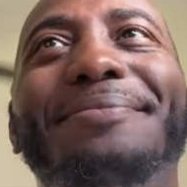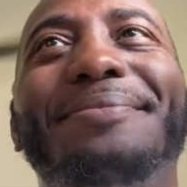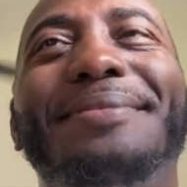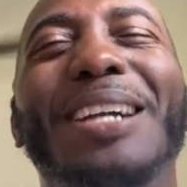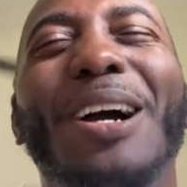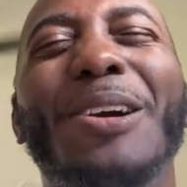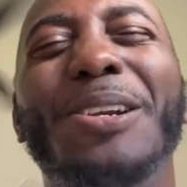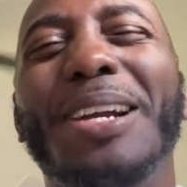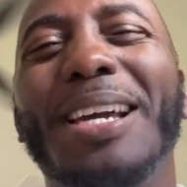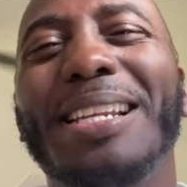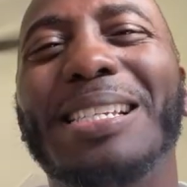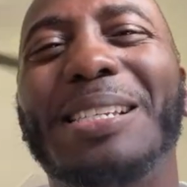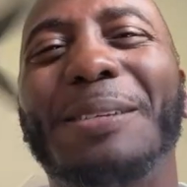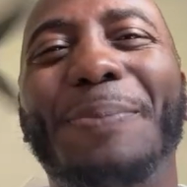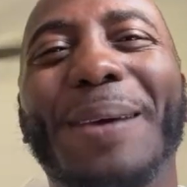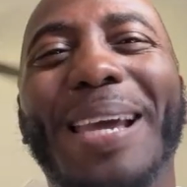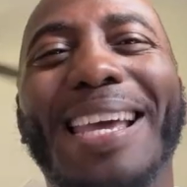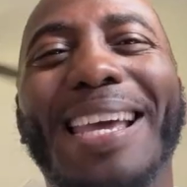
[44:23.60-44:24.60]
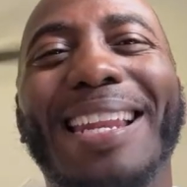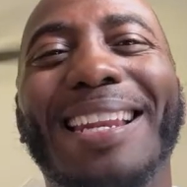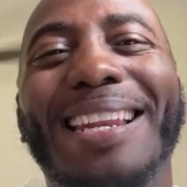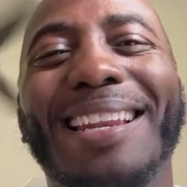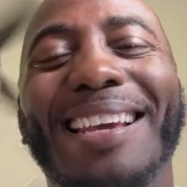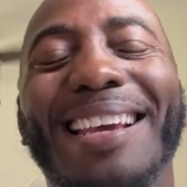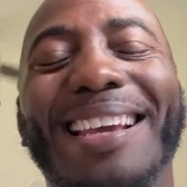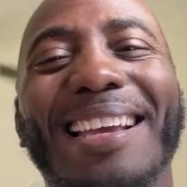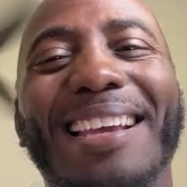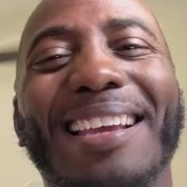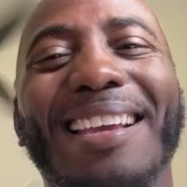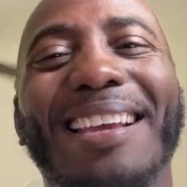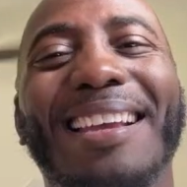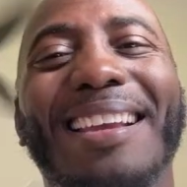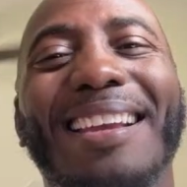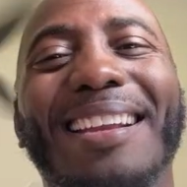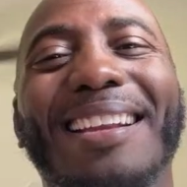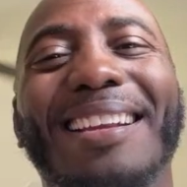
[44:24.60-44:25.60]
are you going to
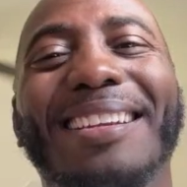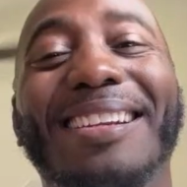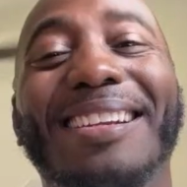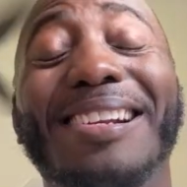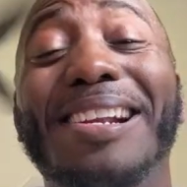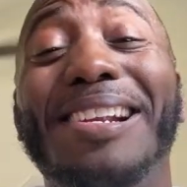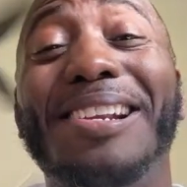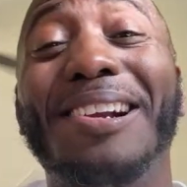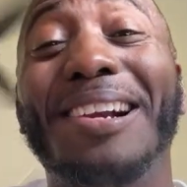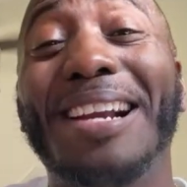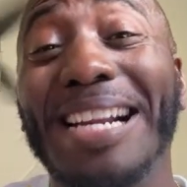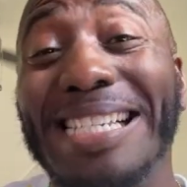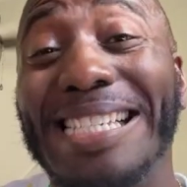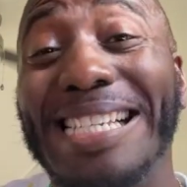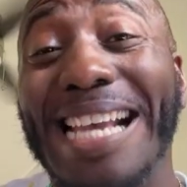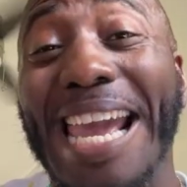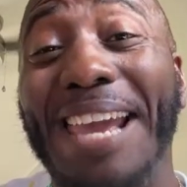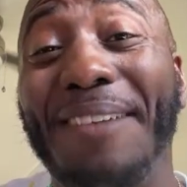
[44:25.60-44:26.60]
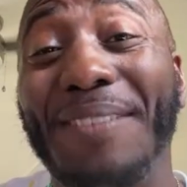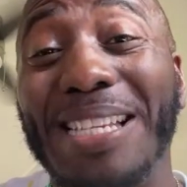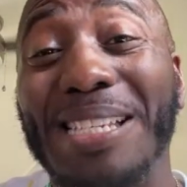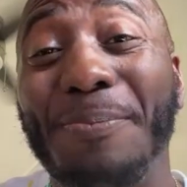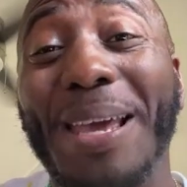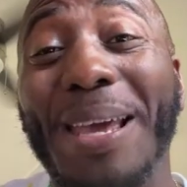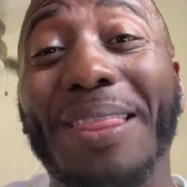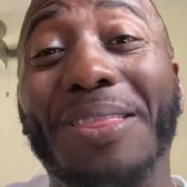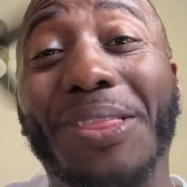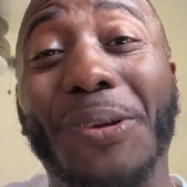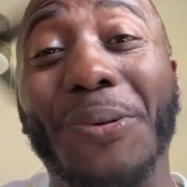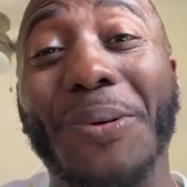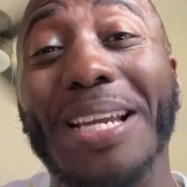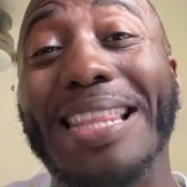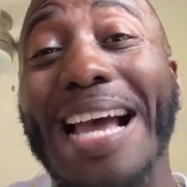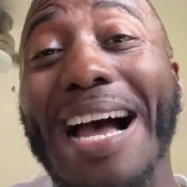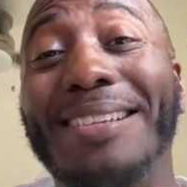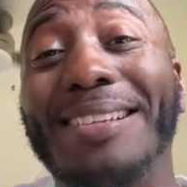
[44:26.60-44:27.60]
you're going to save and spend
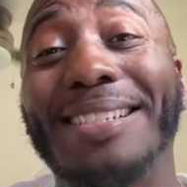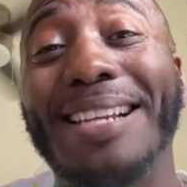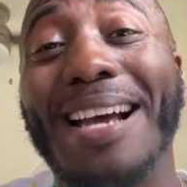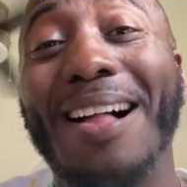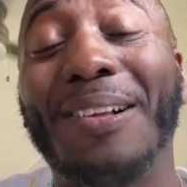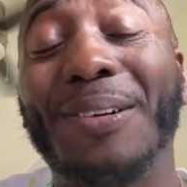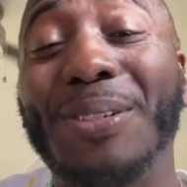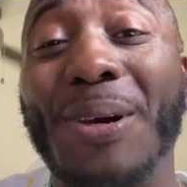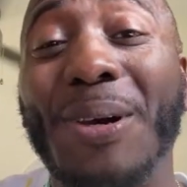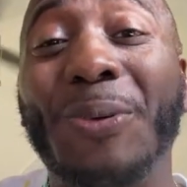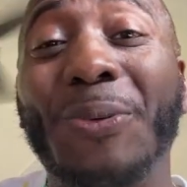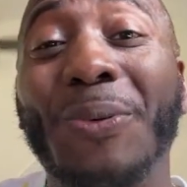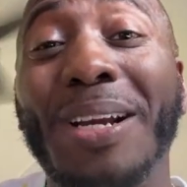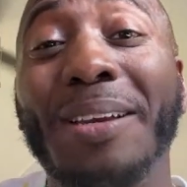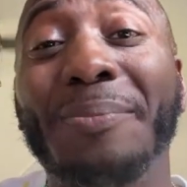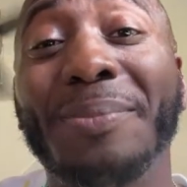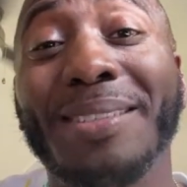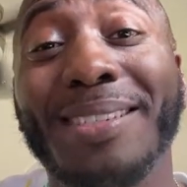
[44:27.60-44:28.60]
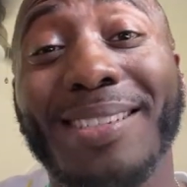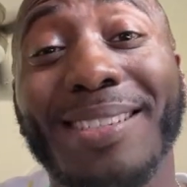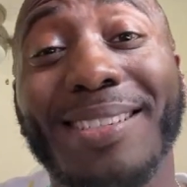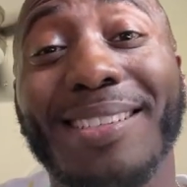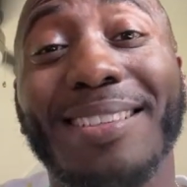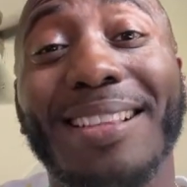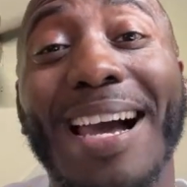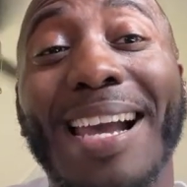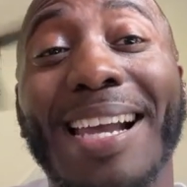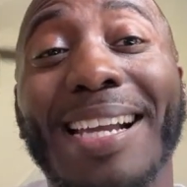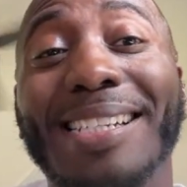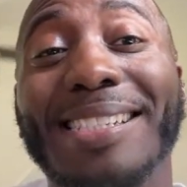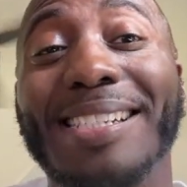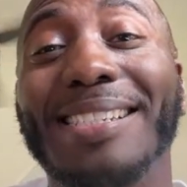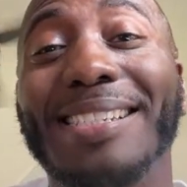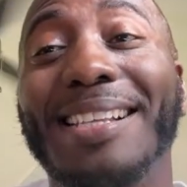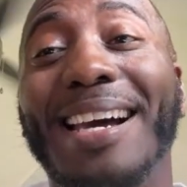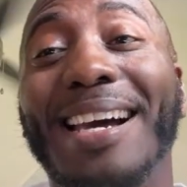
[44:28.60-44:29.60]
$3,000 on rims? Like,
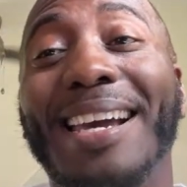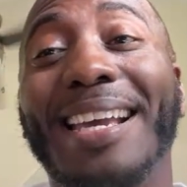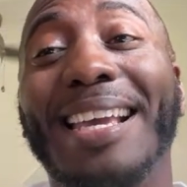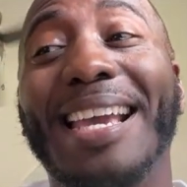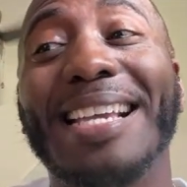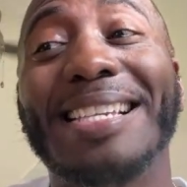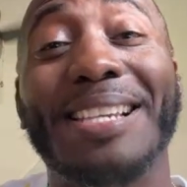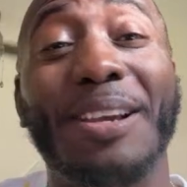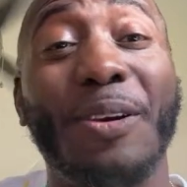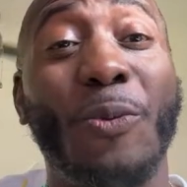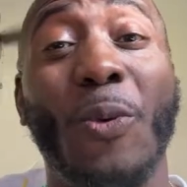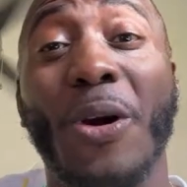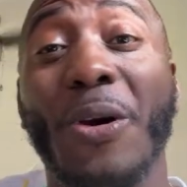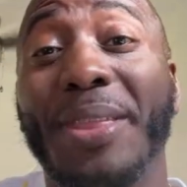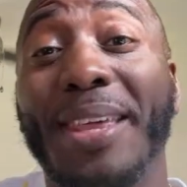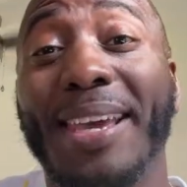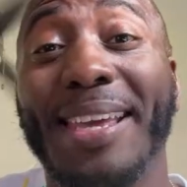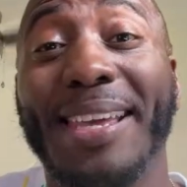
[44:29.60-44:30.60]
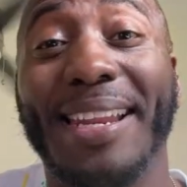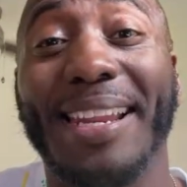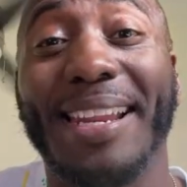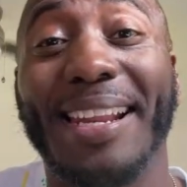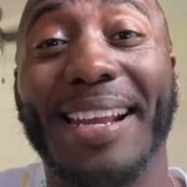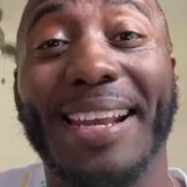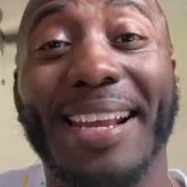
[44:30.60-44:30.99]
she's like, is it worth it?